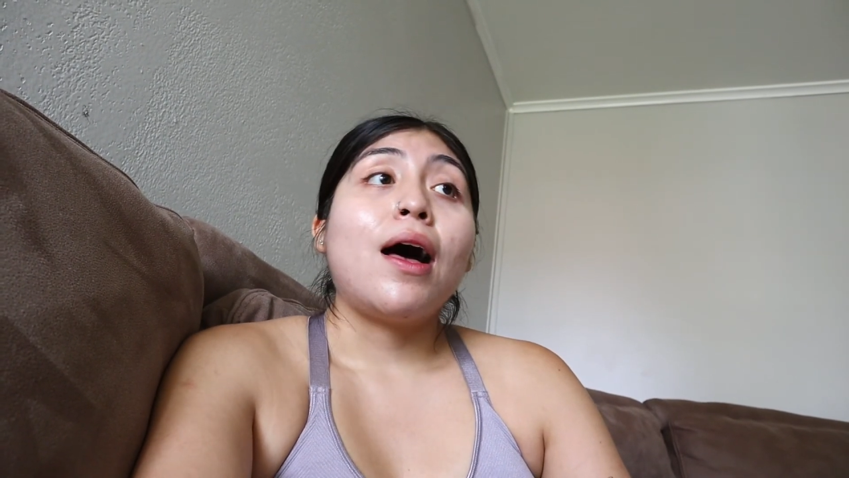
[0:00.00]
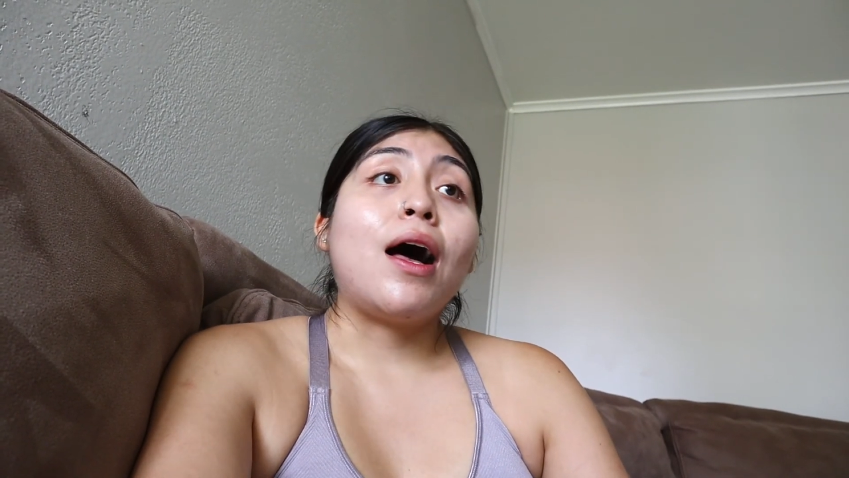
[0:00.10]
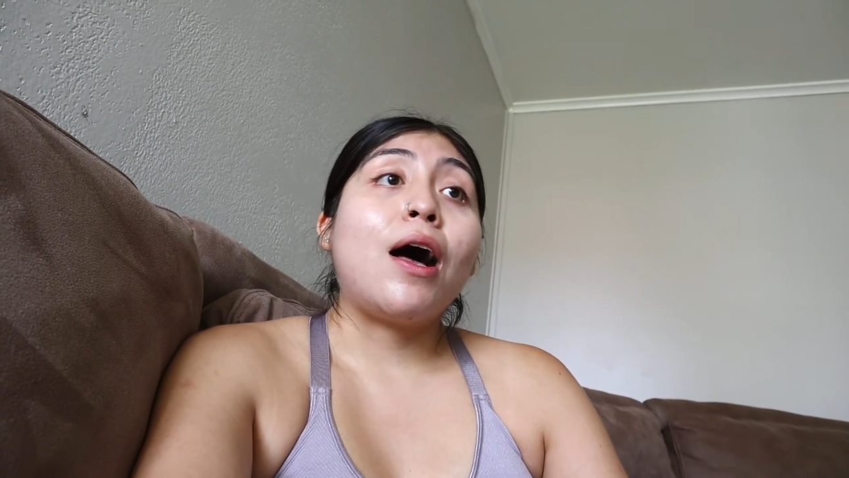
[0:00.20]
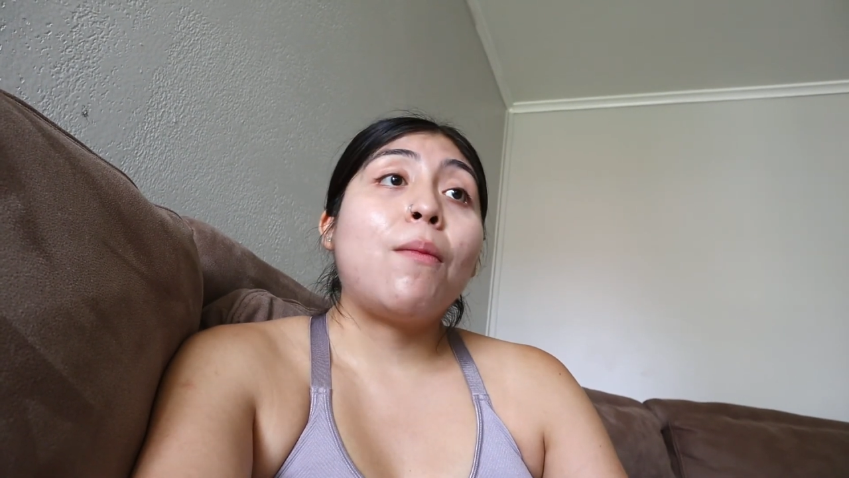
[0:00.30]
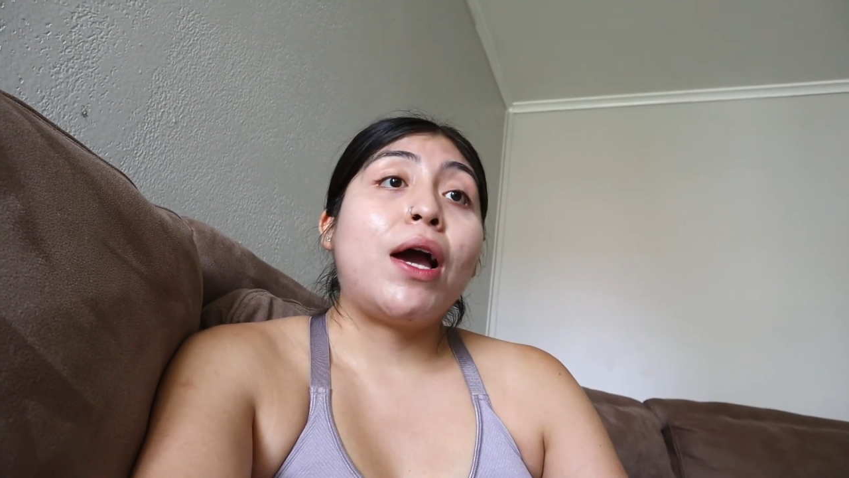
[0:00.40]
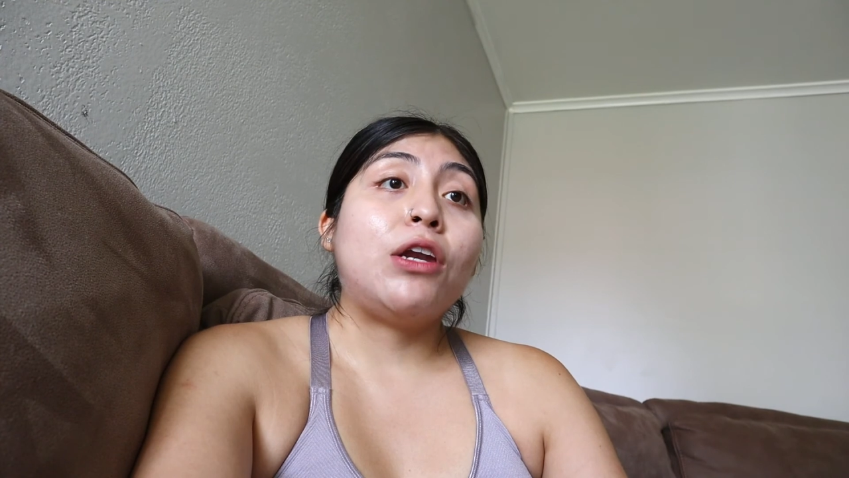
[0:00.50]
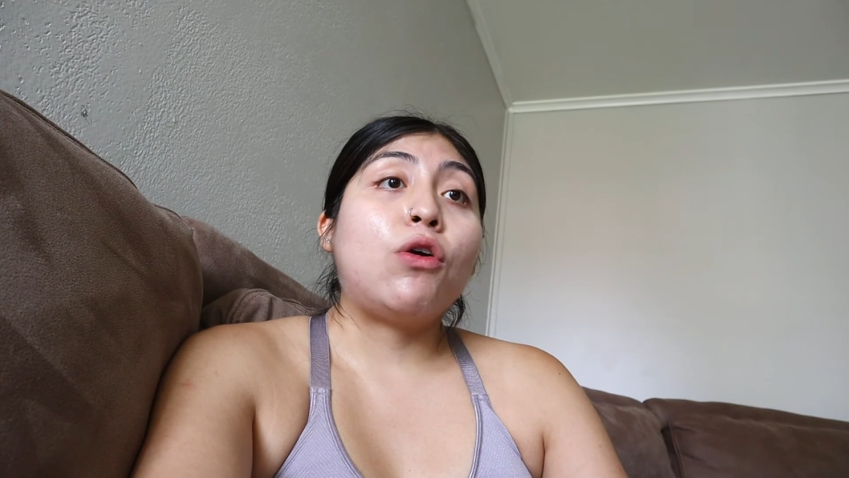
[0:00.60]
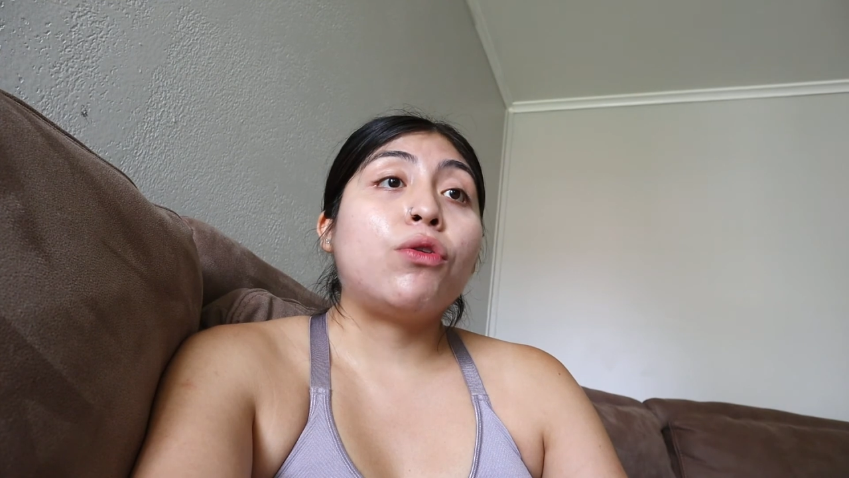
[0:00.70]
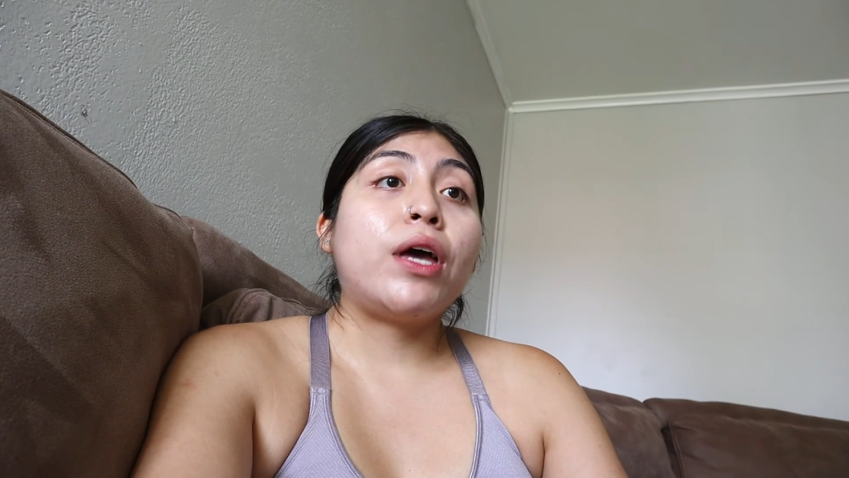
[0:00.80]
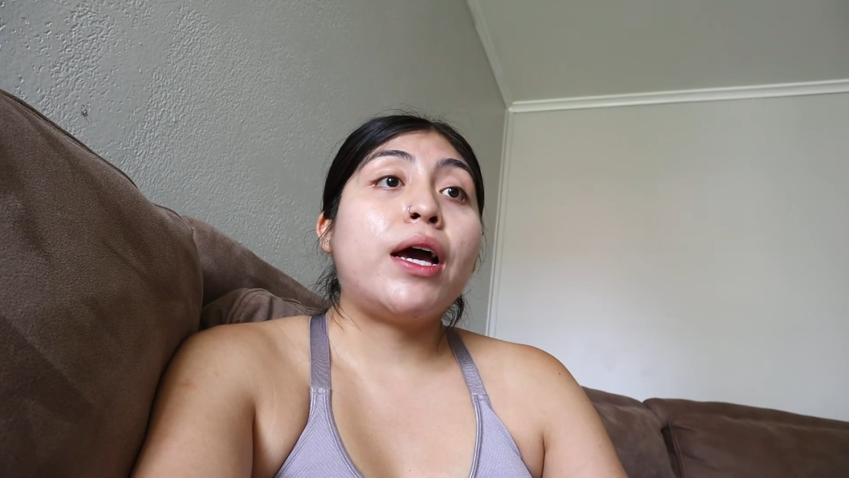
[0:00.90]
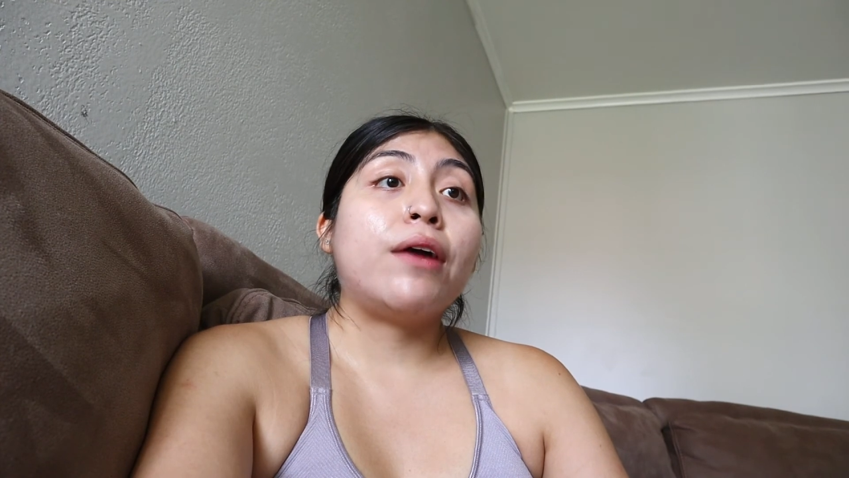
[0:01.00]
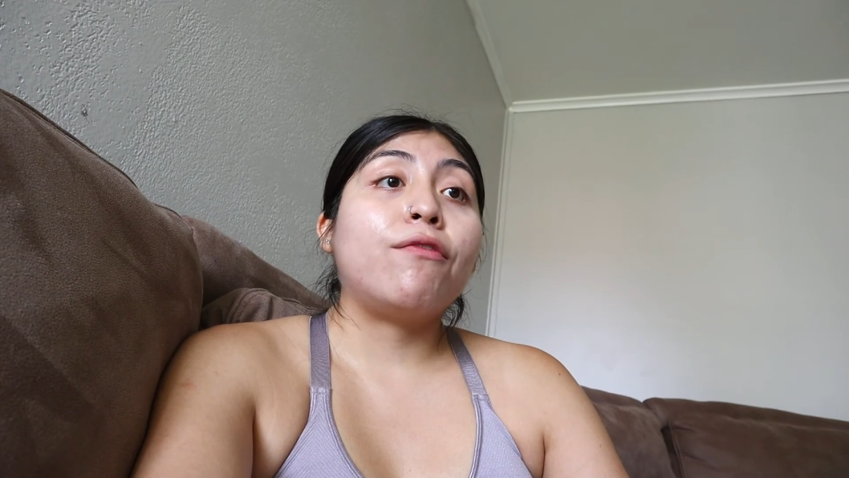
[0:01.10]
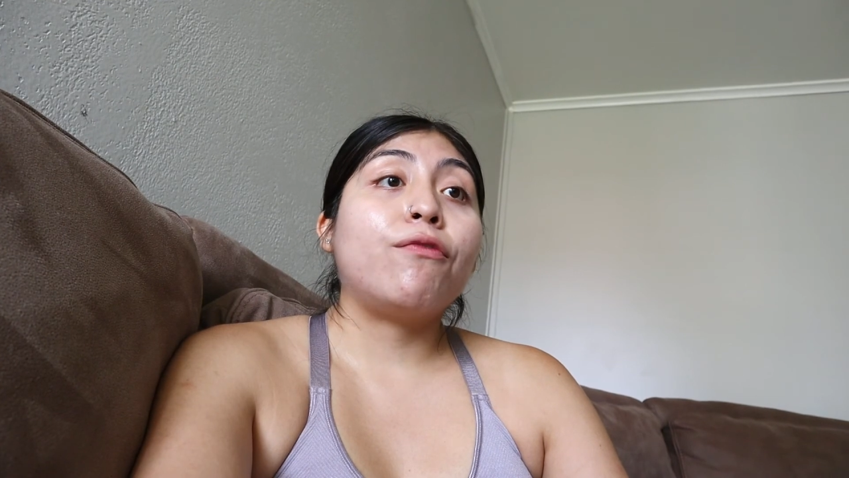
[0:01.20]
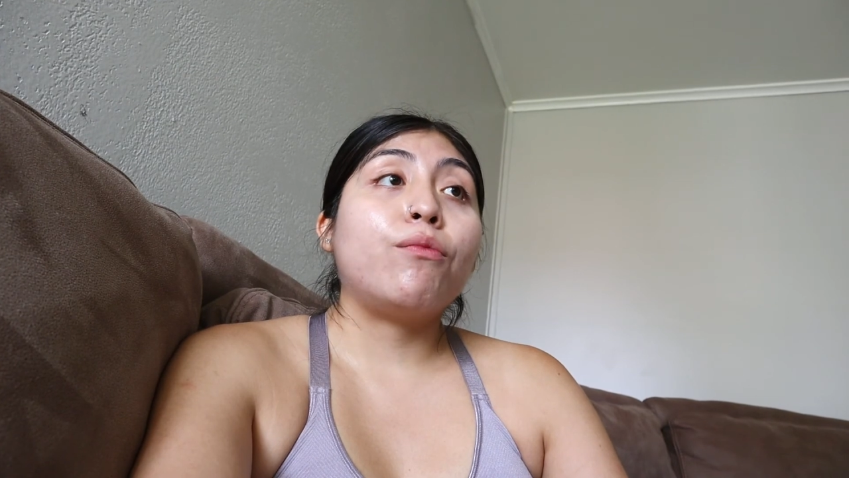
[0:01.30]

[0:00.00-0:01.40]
I know that